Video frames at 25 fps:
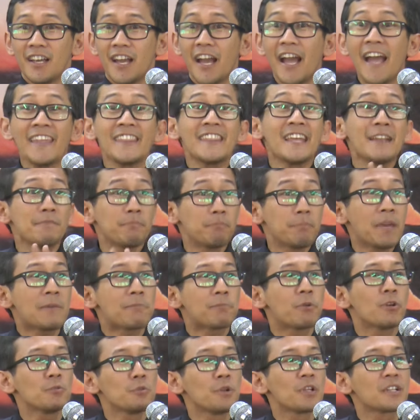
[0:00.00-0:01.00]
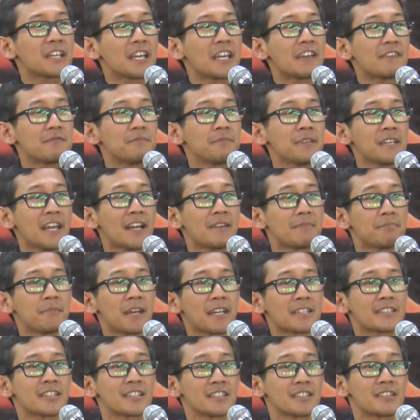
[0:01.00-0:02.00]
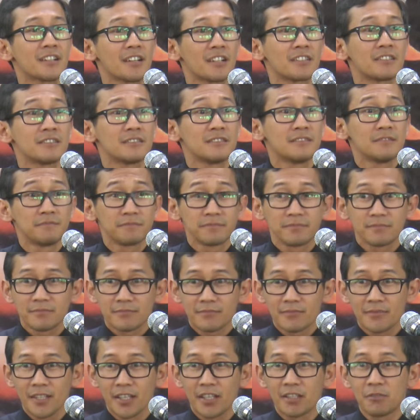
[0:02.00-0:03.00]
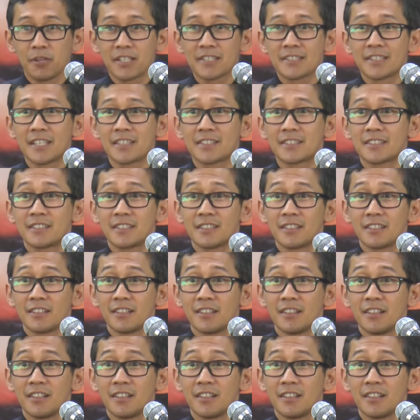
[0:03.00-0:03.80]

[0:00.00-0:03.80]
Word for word: And then people will give me a message on, on what's this?